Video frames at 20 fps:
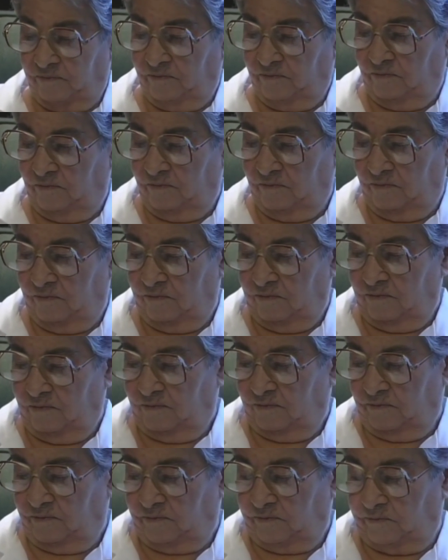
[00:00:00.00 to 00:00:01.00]
where did
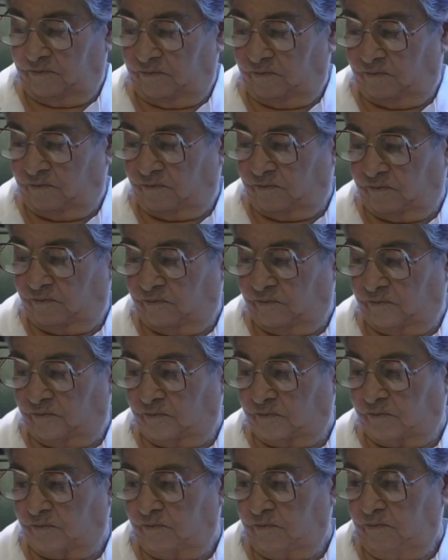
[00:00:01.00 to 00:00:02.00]
uh, your
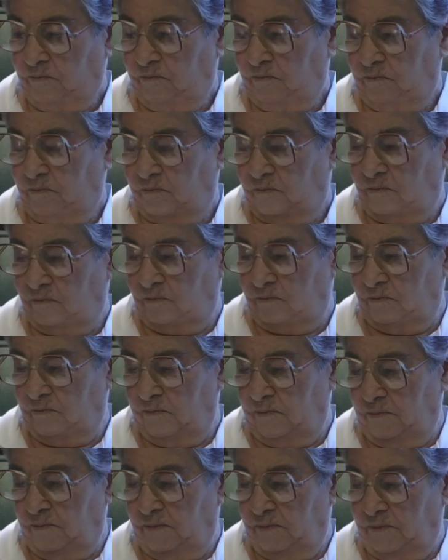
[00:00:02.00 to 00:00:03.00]
folks come from
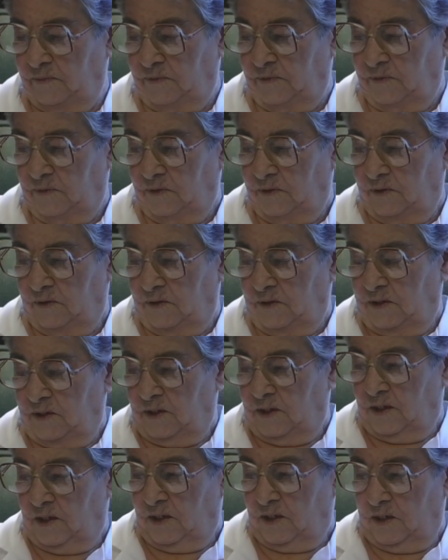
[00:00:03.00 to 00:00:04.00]

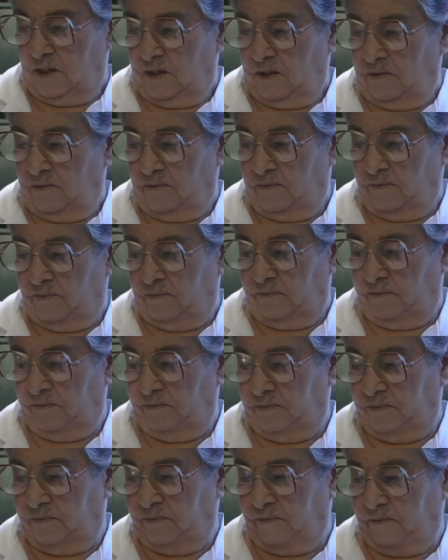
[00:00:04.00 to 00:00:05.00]
to come into
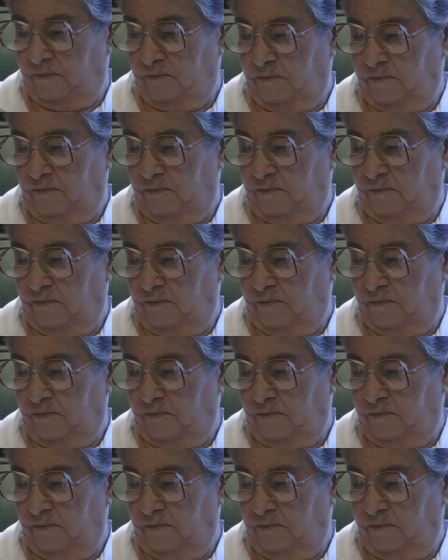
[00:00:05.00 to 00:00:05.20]
uh,